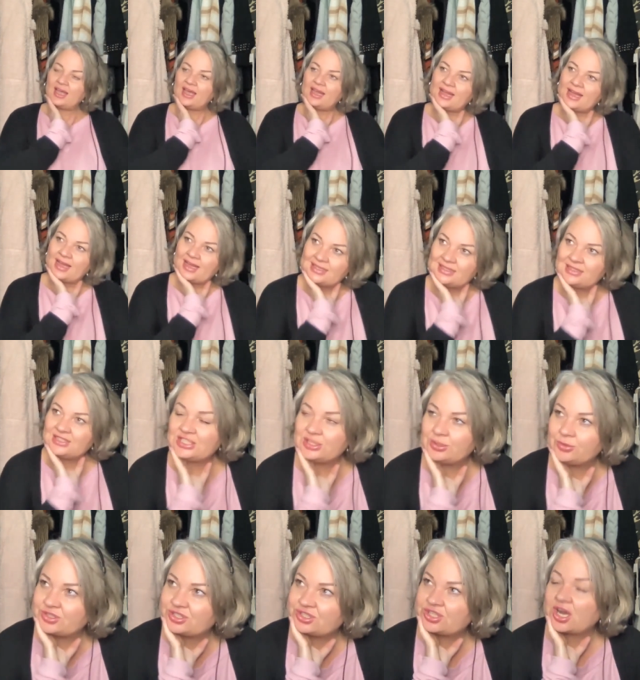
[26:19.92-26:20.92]
And as
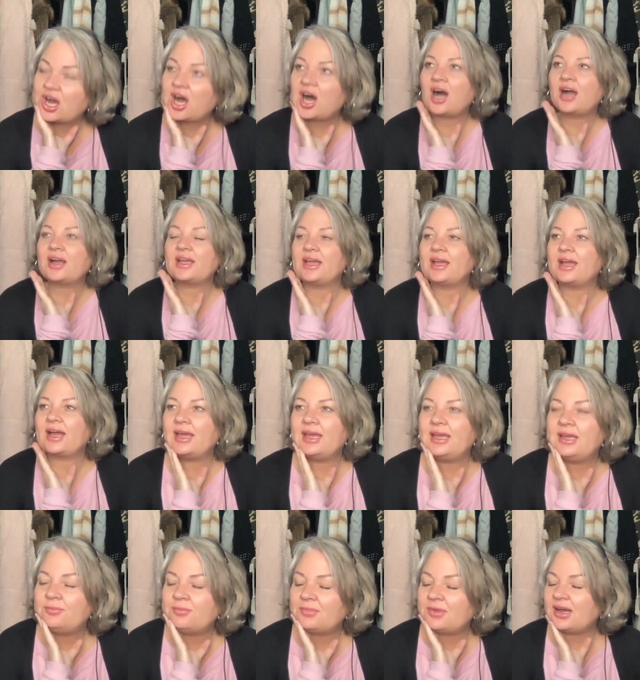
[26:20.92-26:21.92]
she was talking,
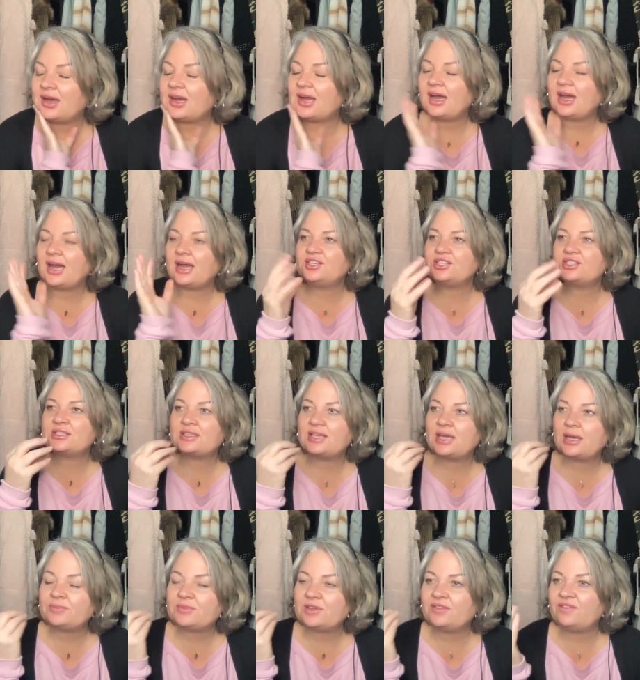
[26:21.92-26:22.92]
I just
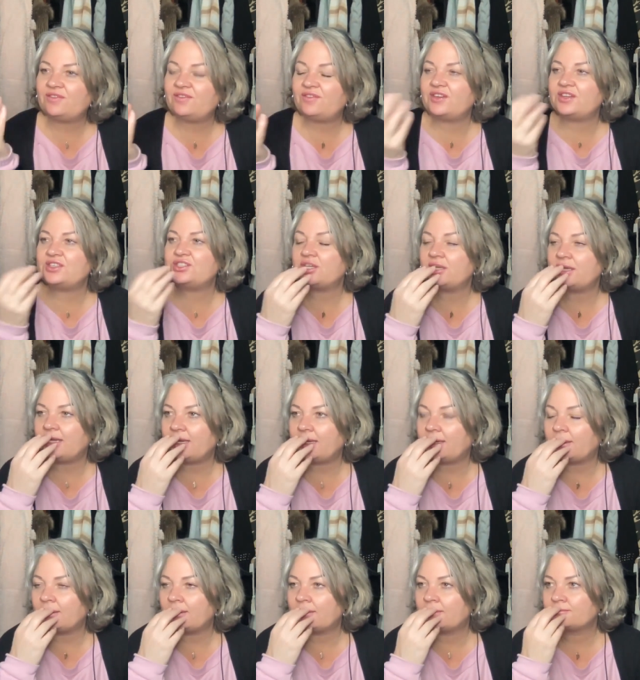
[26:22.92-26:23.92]
kept
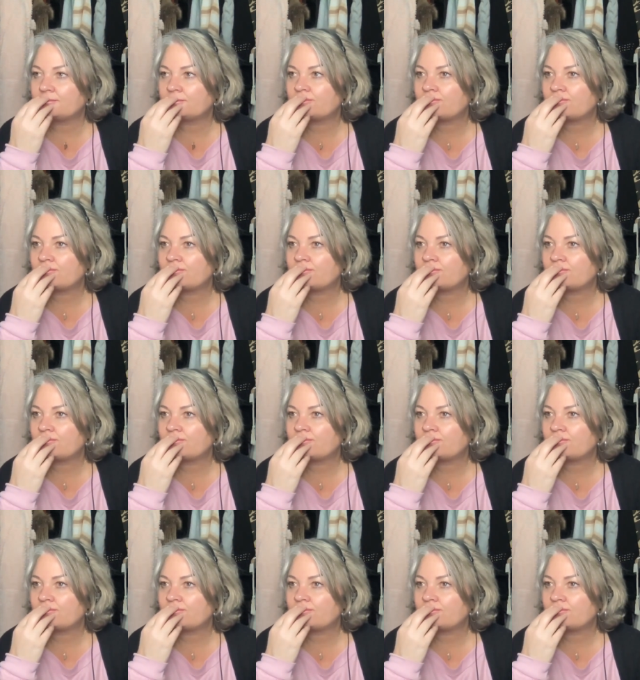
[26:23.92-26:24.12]
envisioning